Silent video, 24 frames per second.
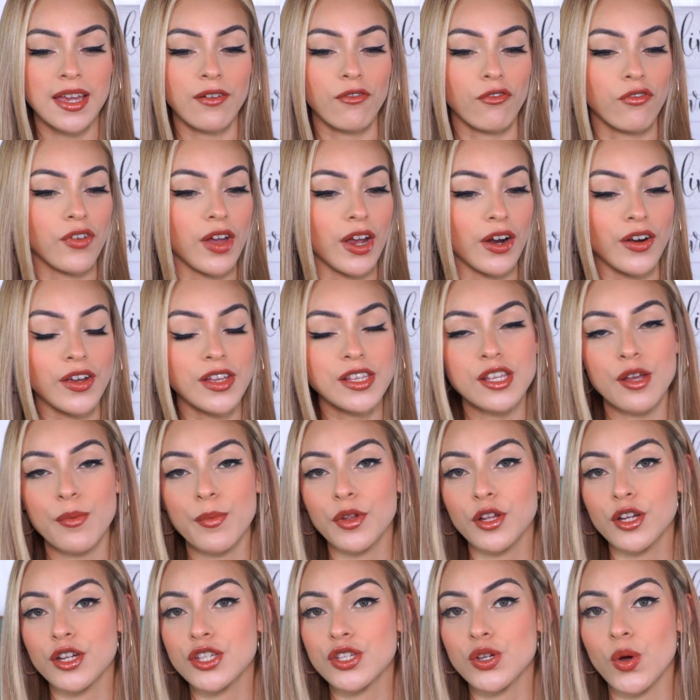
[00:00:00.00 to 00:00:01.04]
very
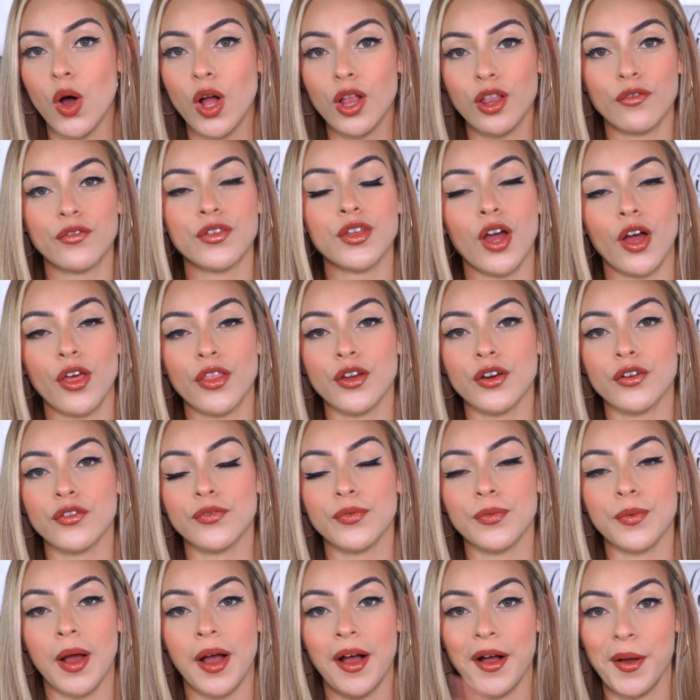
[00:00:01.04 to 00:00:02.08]
similar to all of the other
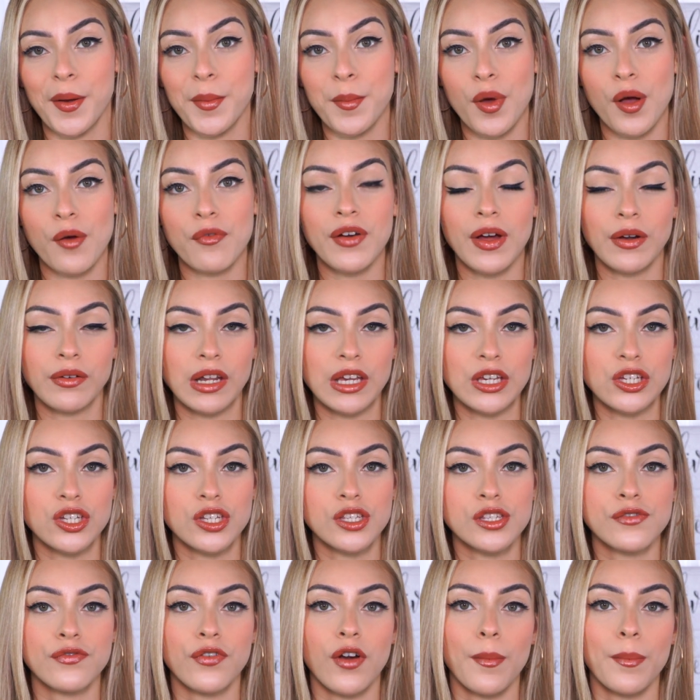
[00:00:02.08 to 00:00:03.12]

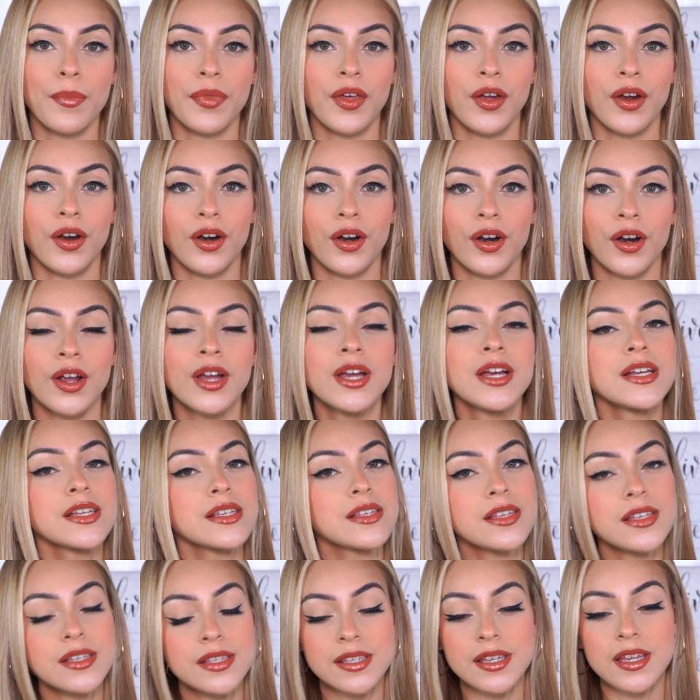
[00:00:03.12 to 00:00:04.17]
foundations from their
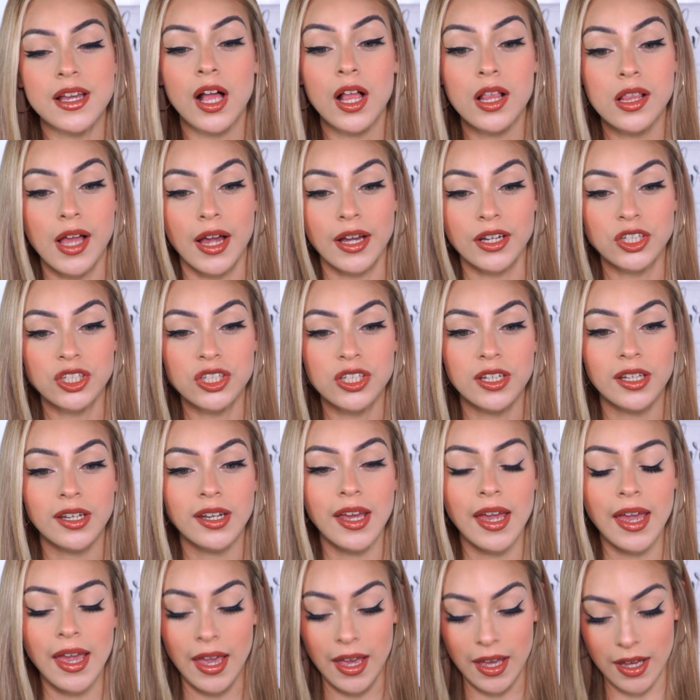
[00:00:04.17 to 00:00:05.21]
CC collection,
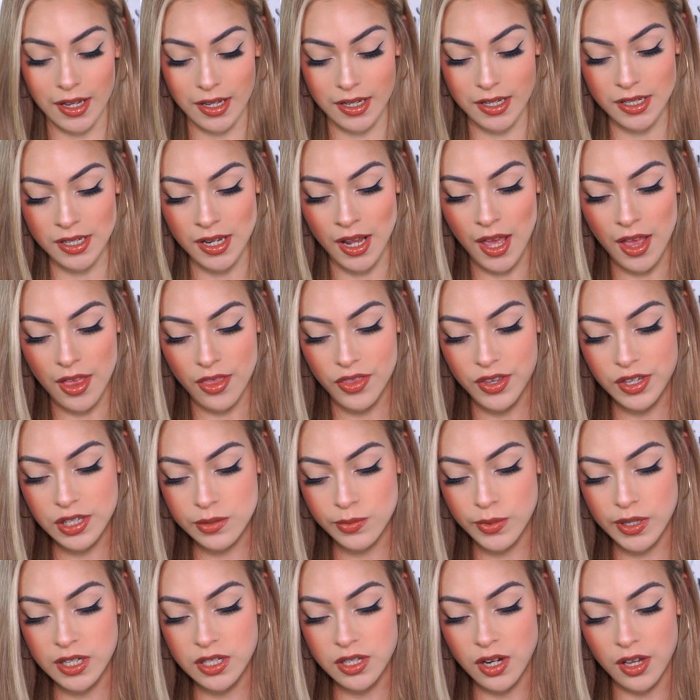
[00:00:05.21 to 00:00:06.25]
and this
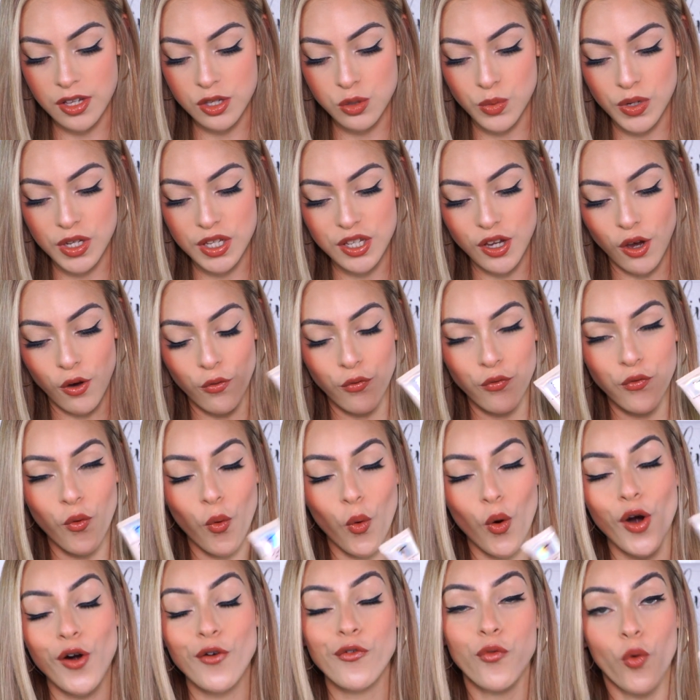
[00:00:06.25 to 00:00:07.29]
one does retail
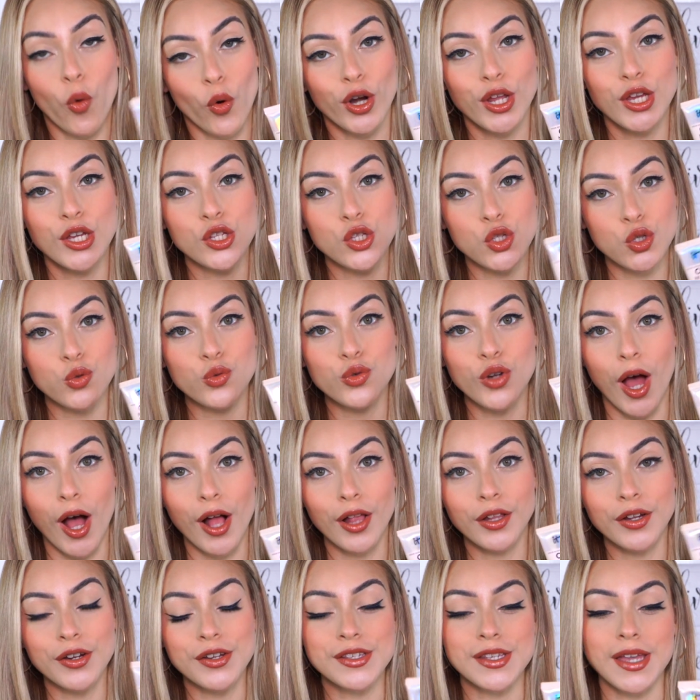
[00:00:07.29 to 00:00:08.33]
for
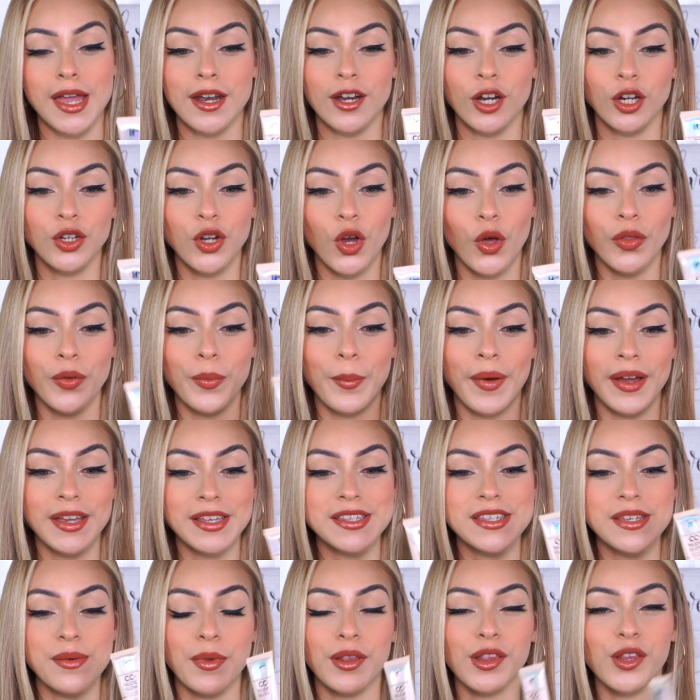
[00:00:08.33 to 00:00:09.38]
$42, and I know that might
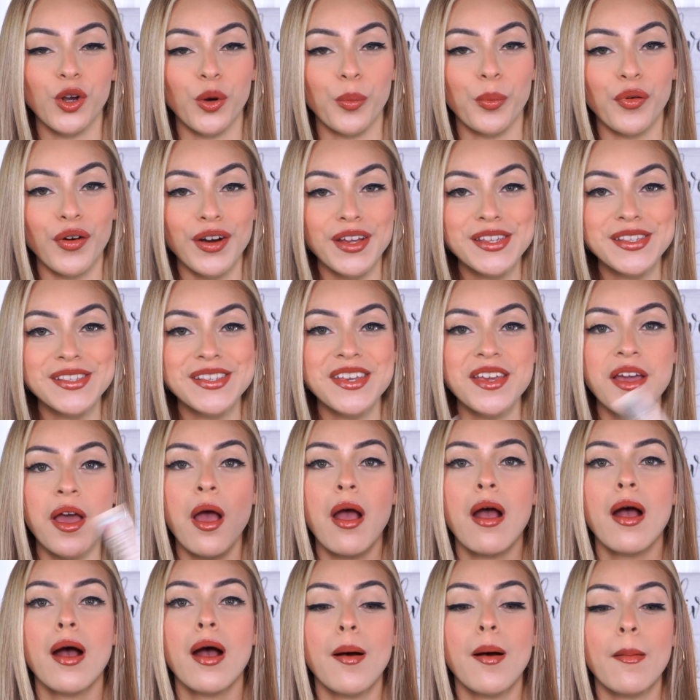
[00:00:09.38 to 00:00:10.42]
seem a little pricey,
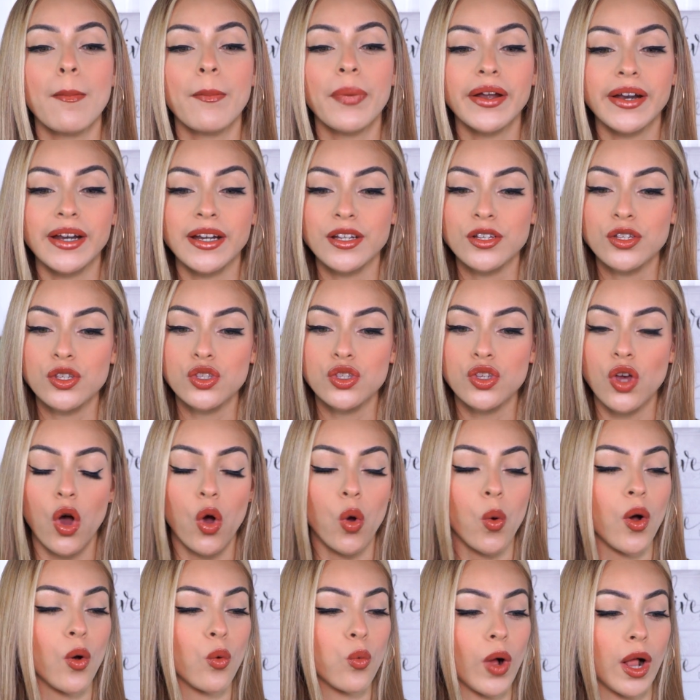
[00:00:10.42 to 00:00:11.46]
but it is
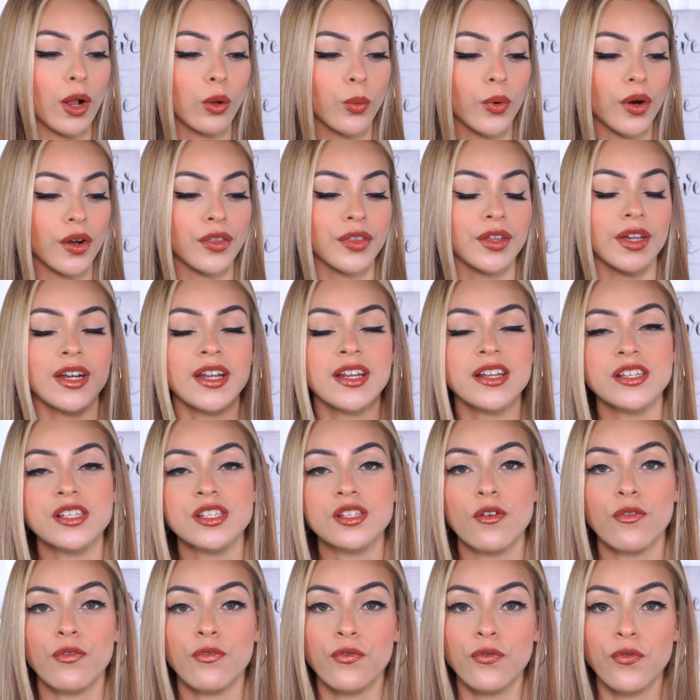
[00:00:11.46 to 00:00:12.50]
so well worth it. It is
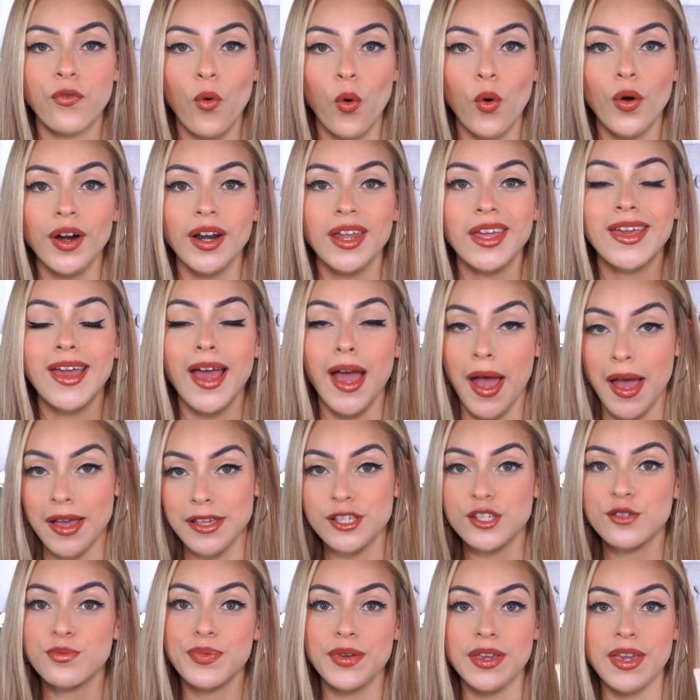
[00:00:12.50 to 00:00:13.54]
40
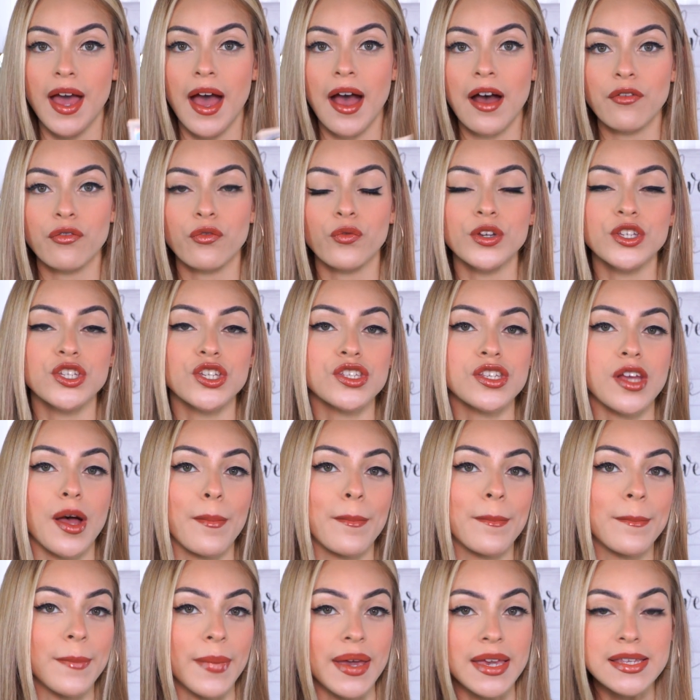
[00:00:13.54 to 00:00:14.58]
SPF, which is
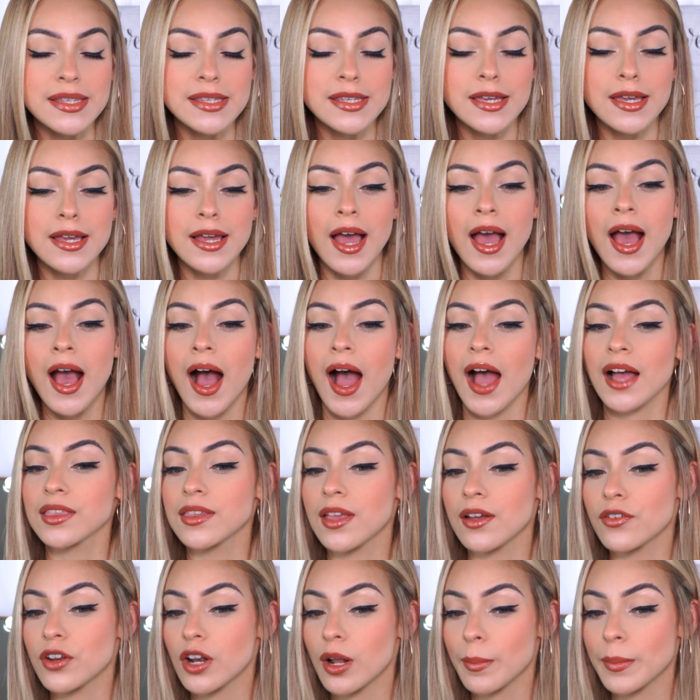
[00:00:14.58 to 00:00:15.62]
amazing. I
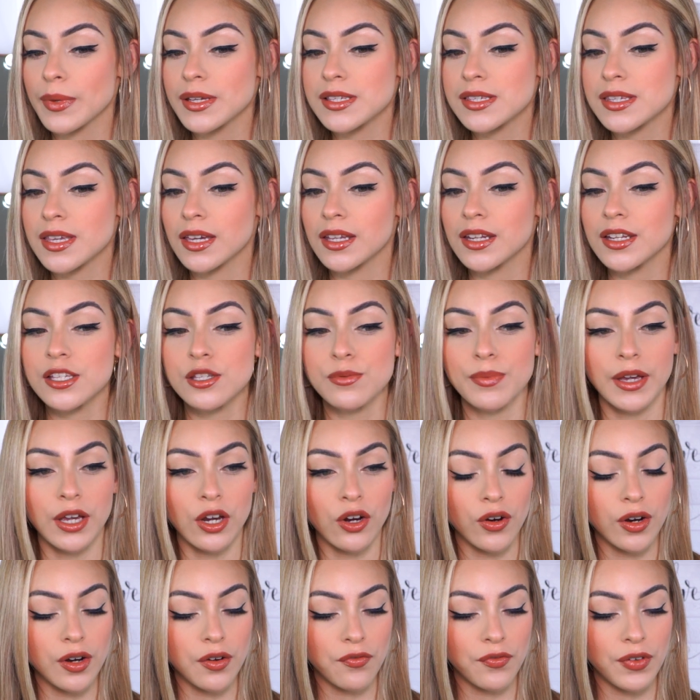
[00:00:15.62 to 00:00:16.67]
love it on my skin. It's my
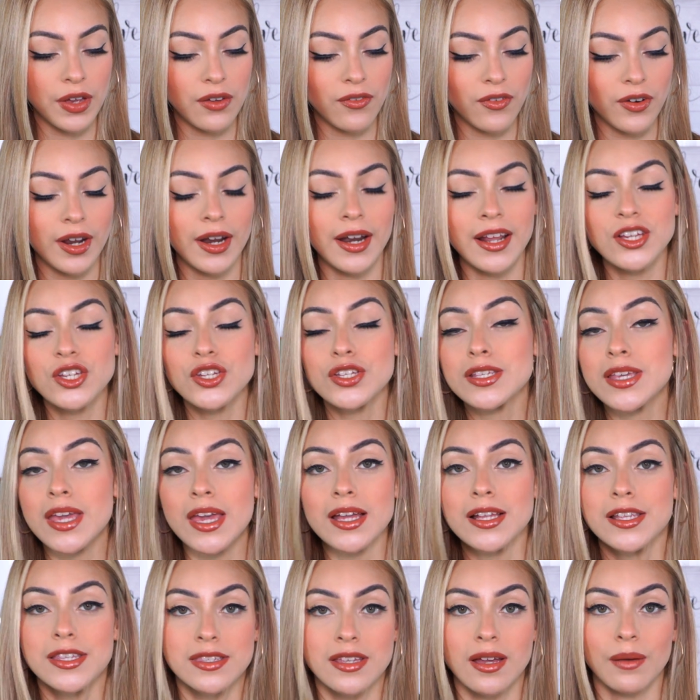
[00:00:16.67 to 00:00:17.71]
current favorite, and I just
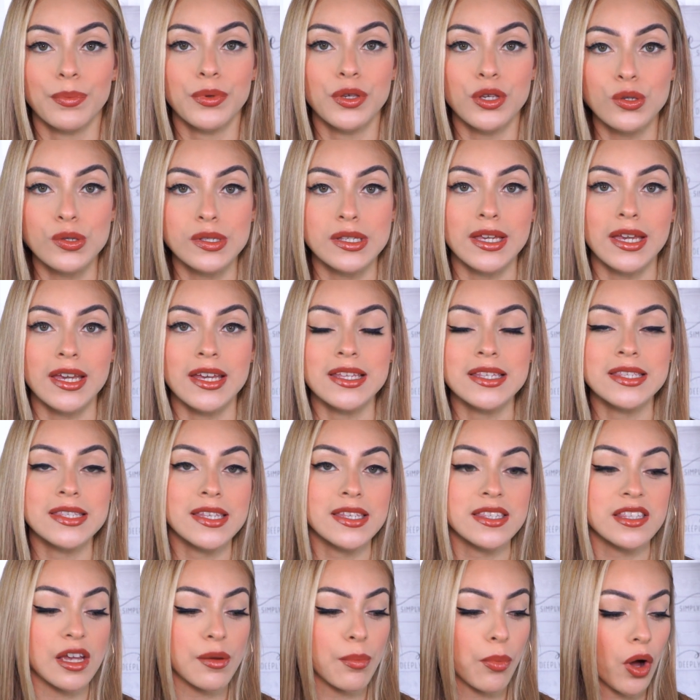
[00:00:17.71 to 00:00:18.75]
can't stop using it.
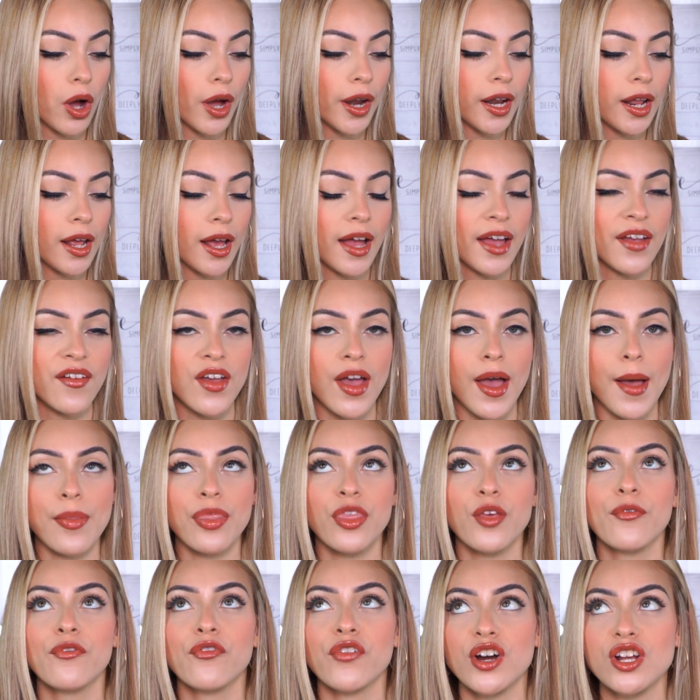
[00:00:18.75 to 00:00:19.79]
Since I bought it,
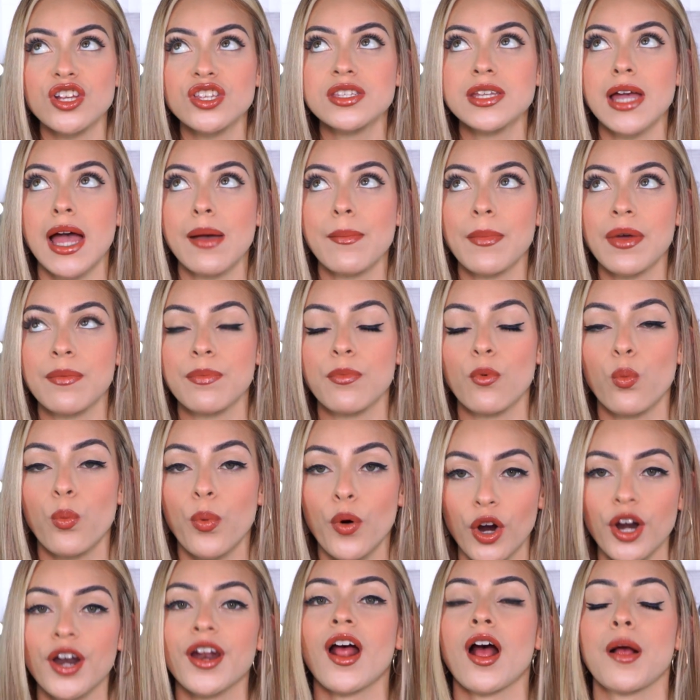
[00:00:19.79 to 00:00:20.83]
the first time I
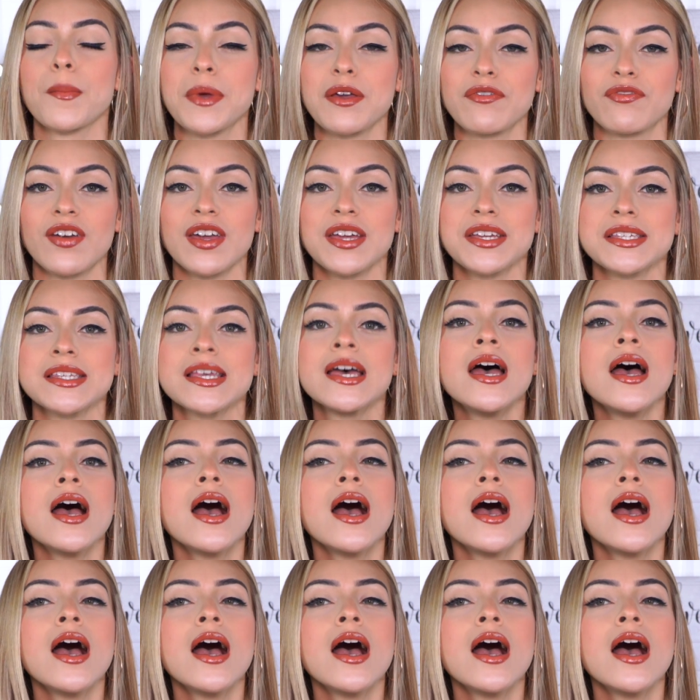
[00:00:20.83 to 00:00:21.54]
put it on my face,